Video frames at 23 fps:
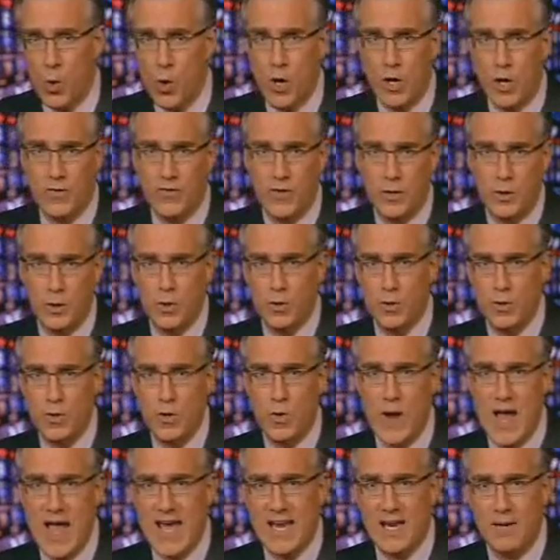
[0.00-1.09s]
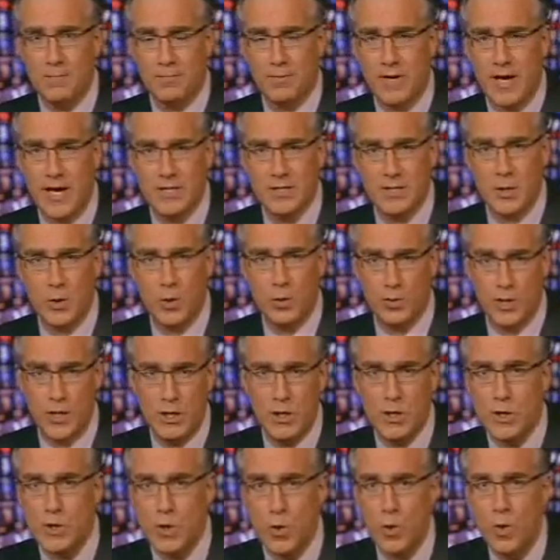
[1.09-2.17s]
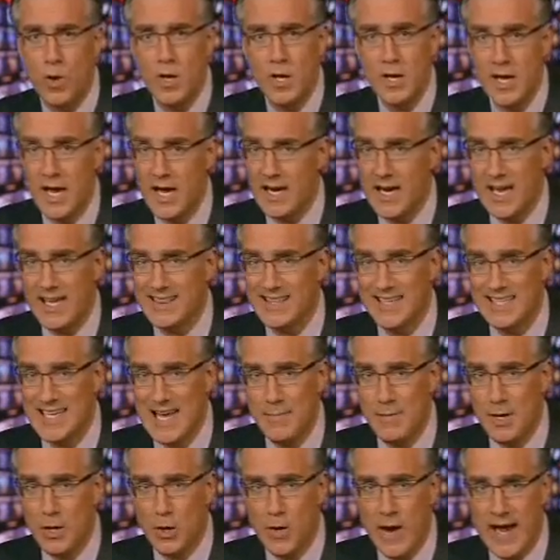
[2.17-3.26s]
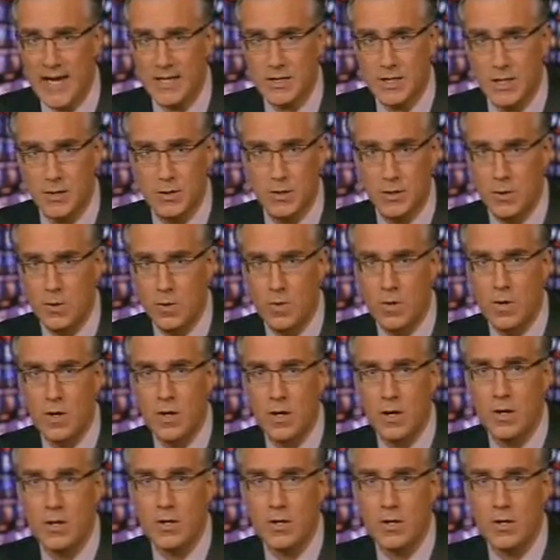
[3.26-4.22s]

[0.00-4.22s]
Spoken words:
work that your new ad implies that only you and not the Democrats can do,